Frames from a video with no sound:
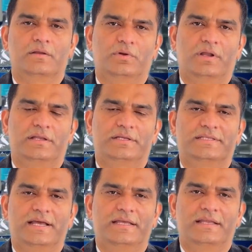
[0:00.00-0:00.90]
Could
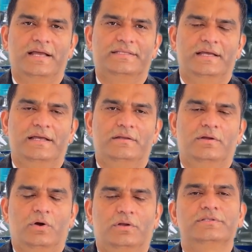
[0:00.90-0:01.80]
understanding assigned
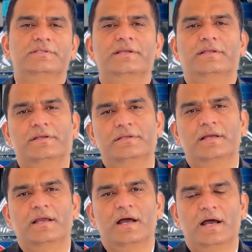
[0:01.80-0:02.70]
cost centers
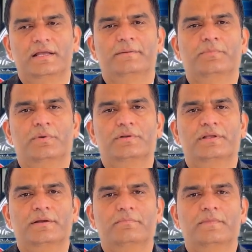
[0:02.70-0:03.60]
help your
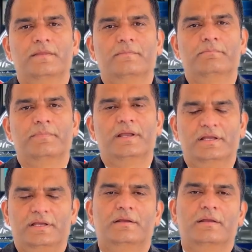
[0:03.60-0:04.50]
team
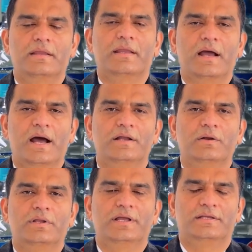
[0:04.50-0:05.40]
better
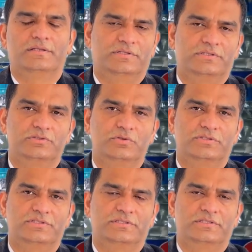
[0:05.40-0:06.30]
allocate
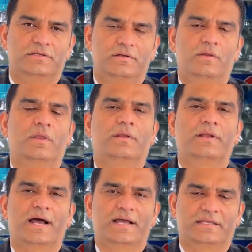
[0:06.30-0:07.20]
resources or
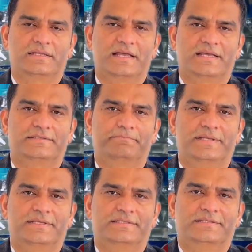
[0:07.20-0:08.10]
track
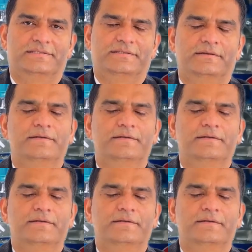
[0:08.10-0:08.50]
expenses?